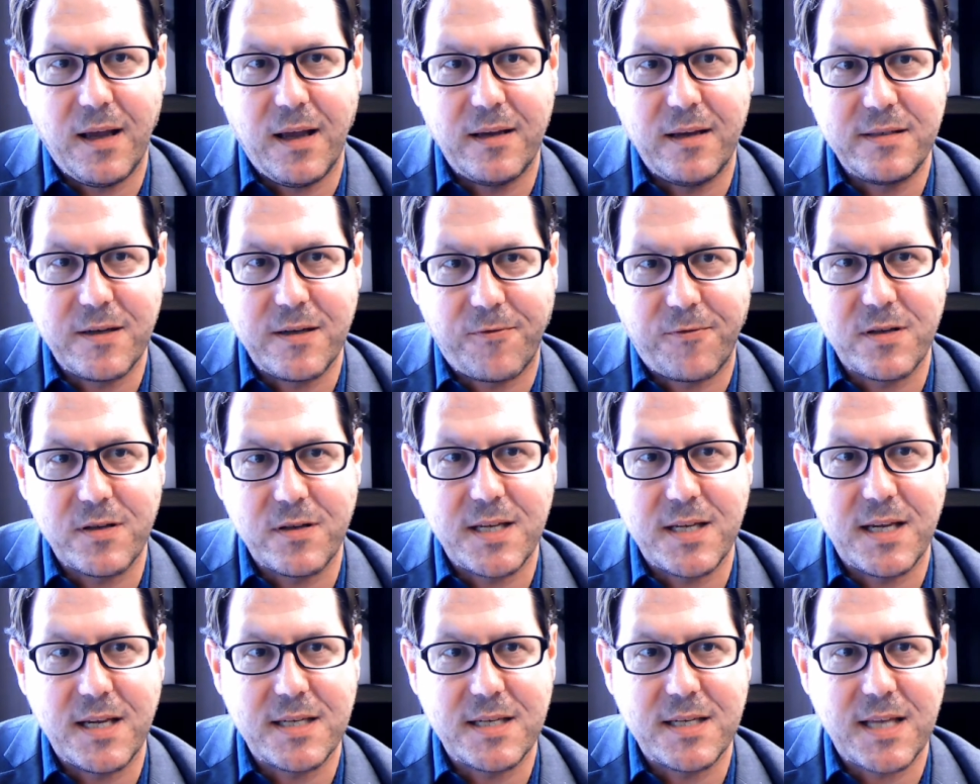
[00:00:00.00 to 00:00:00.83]

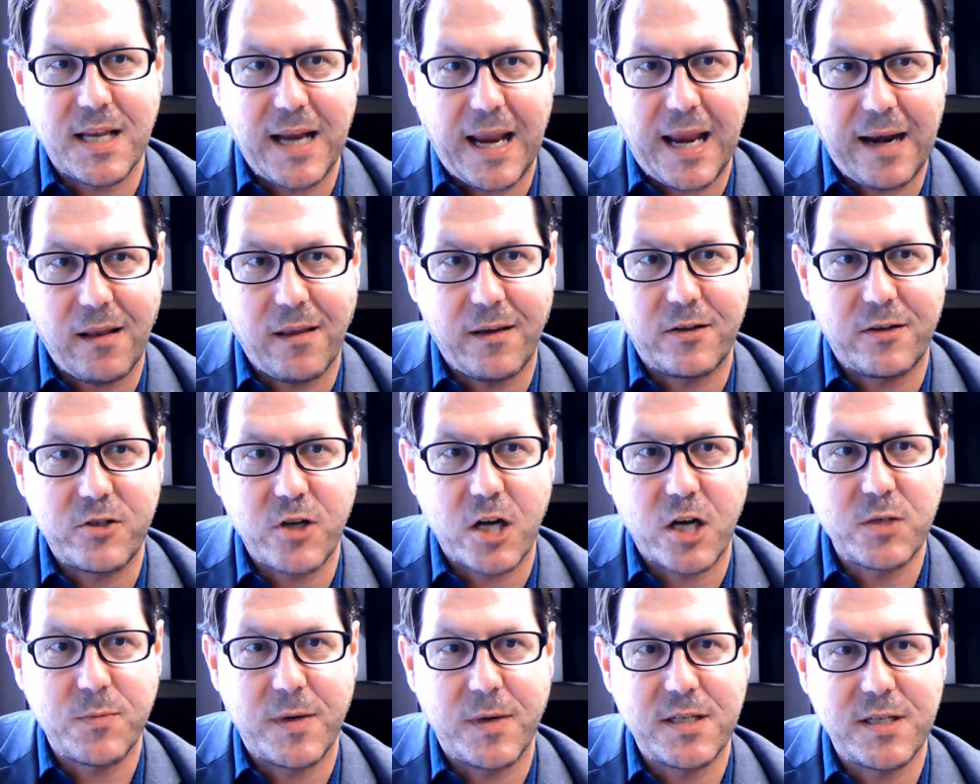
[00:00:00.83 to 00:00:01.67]
differences in analytic
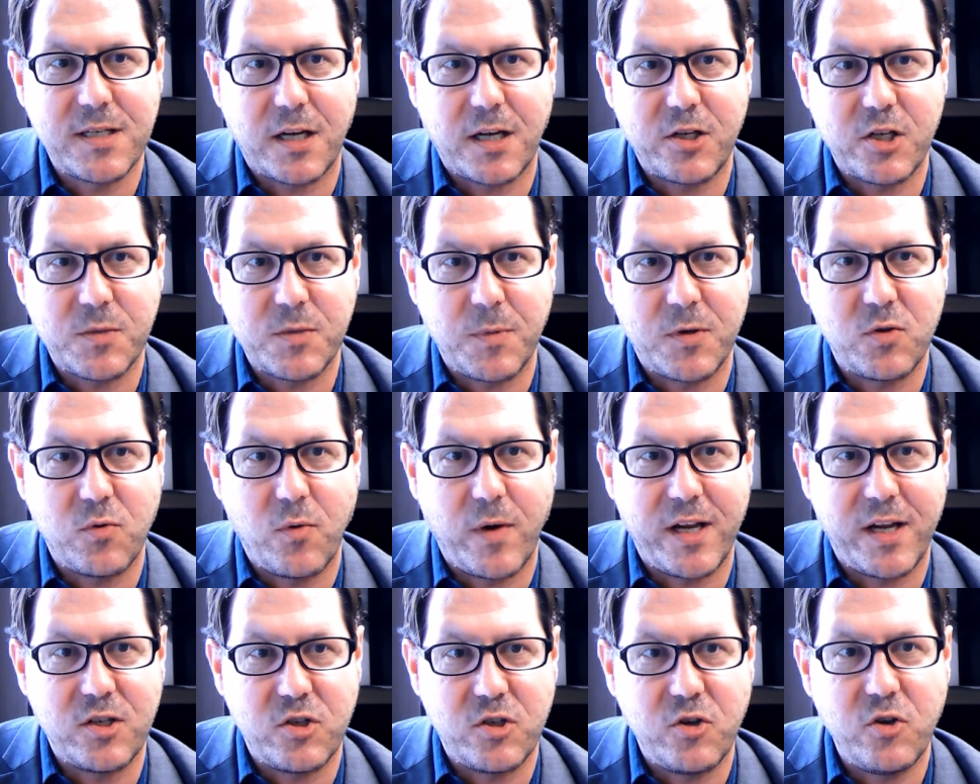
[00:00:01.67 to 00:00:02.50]
judgments, such as
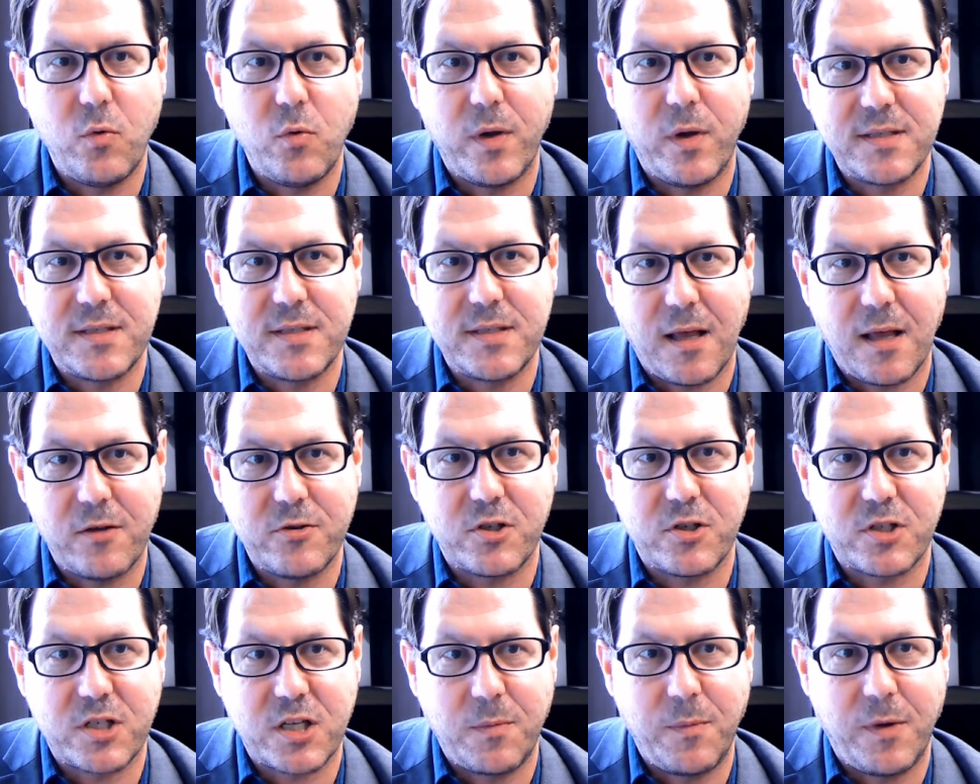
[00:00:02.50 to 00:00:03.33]
between two
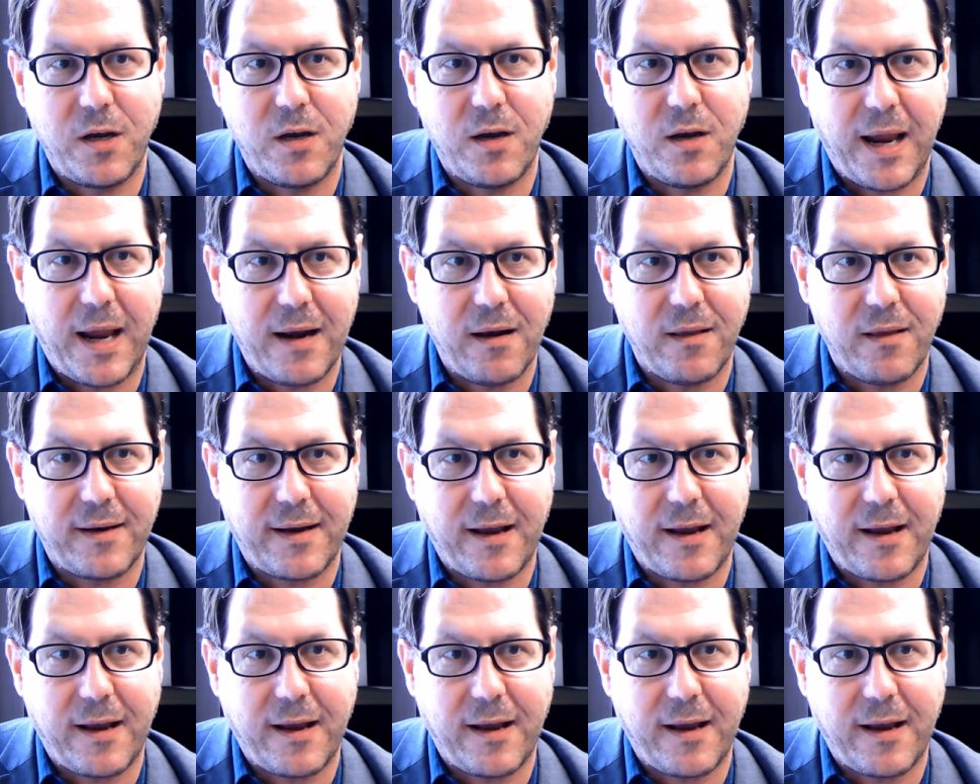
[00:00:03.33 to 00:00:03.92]
intelligence community analytic